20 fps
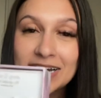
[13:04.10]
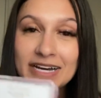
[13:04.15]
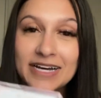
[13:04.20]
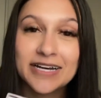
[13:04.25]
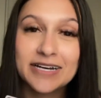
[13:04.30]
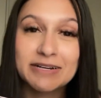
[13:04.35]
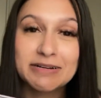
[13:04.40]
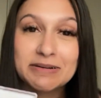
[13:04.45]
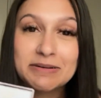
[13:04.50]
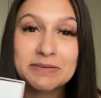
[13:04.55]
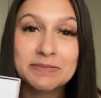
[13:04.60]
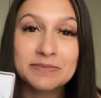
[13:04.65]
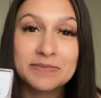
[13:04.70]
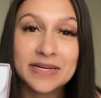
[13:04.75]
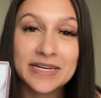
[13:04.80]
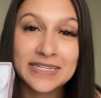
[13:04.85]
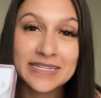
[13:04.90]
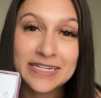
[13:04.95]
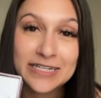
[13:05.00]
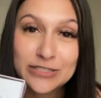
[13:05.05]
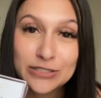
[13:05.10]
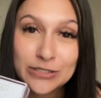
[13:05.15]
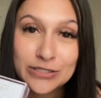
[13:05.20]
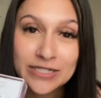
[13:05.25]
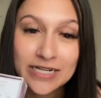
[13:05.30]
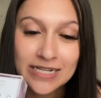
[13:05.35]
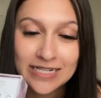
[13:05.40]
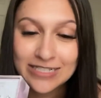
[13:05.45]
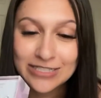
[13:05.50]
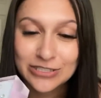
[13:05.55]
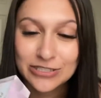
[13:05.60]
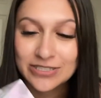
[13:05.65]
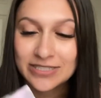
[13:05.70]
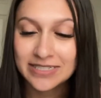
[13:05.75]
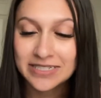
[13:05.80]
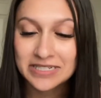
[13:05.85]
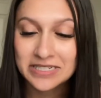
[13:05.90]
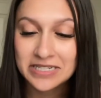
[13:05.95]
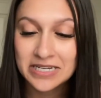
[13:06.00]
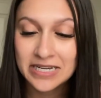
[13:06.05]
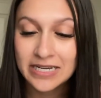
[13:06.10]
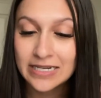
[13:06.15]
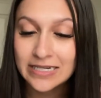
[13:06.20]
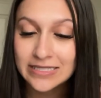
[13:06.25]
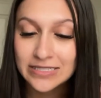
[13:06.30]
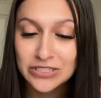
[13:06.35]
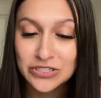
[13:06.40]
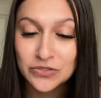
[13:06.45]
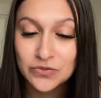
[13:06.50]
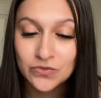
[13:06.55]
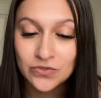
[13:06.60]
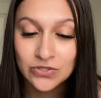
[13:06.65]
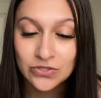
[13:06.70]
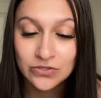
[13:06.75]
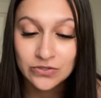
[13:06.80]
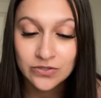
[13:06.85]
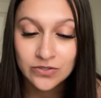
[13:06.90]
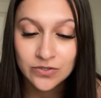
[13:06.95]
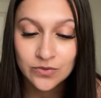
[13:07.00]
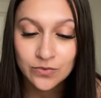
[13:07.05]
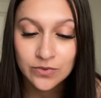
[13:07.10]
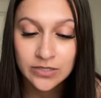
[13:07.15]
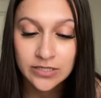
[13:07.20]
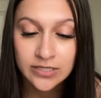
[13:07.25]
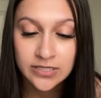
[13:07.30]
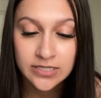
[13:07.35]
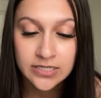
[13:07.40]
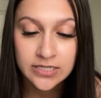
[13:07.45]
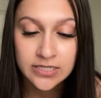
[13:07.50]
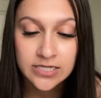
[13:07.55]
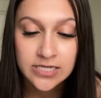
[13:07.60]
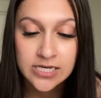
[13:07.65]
And these are nice just in case you lose one